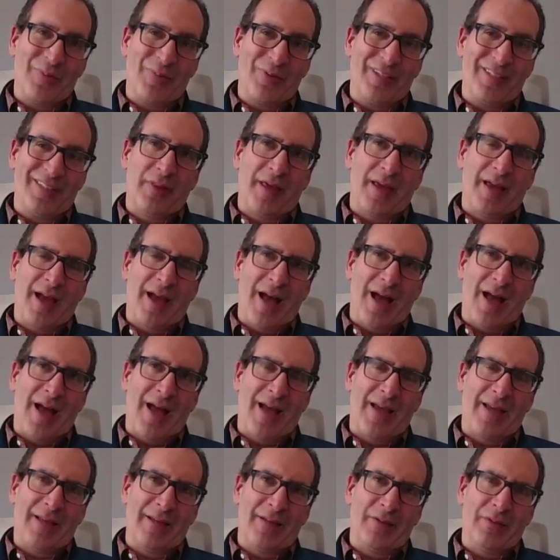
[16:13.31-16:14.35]
but
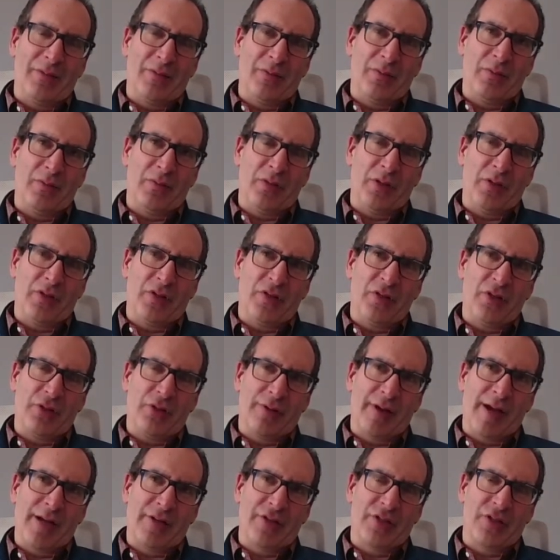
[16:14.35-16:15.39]
AI and its
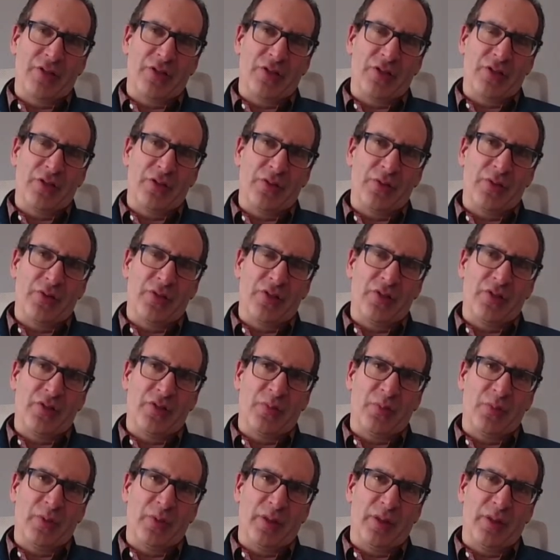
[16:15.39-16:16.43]
interactions and
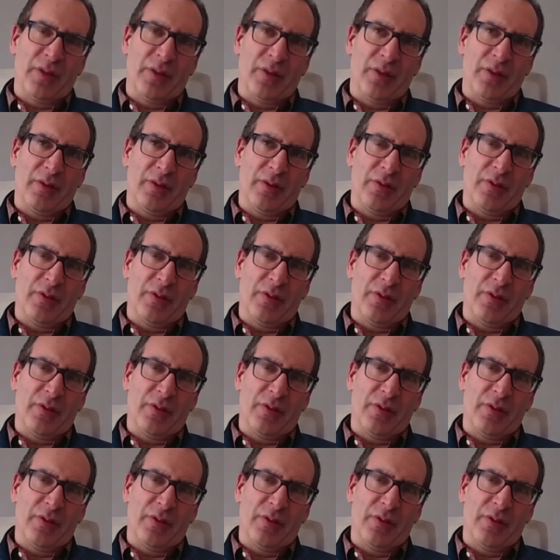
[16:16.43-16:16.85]
uses with